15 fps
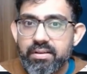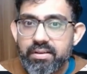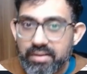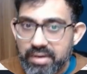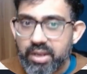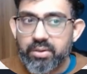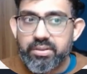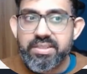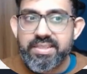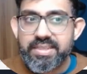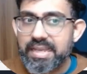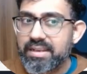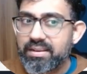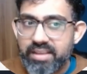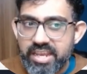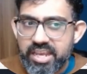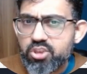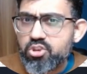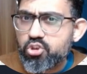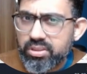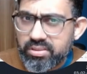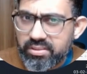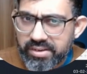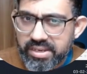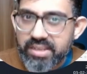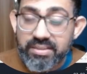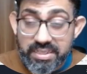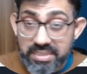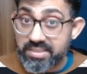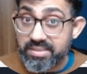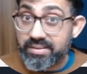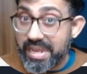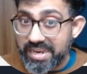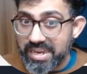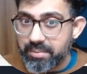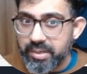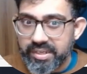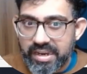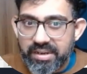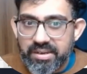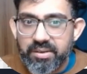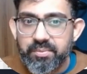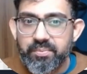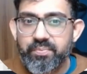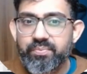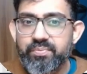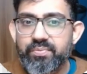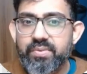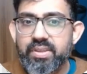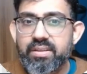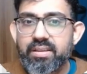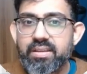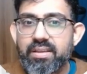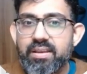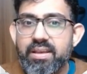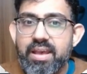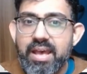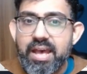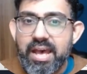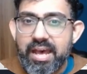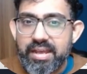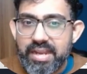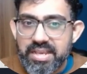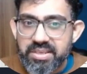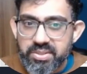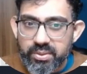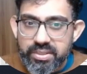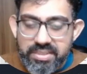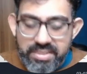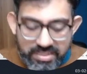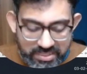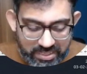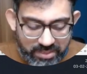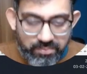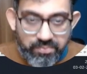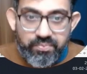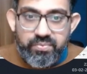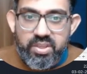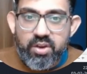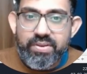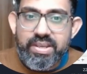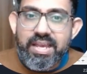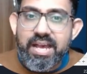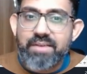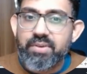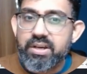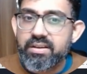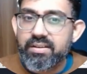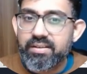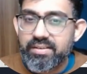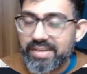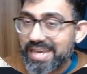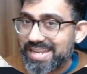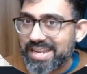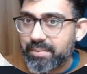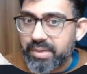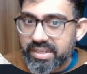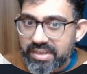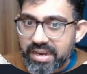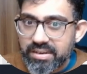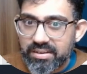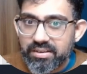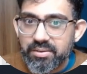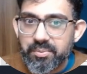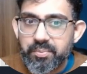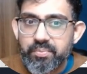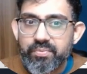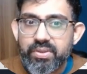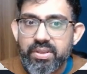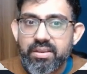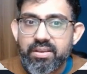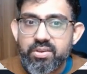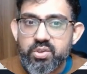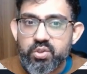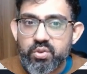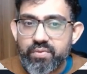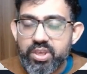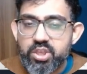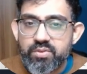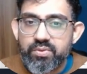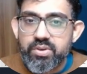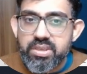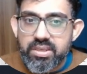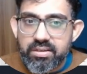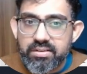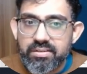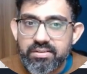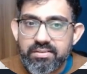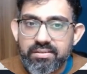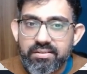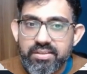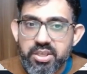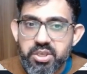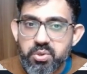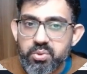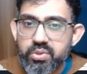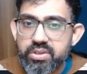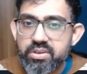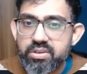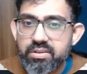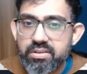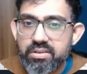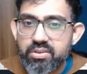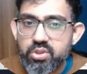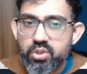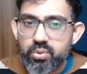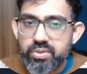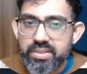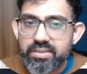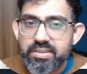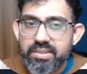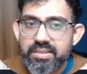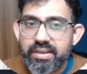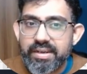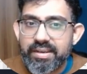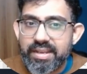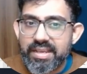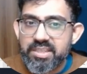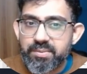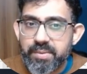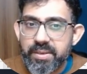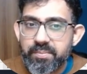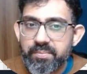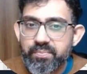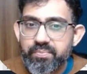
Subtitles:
click on the cell H3, that's the dynamic title. And as you can see, now we have our dynamic title. So whichever year the user chooses, it tells me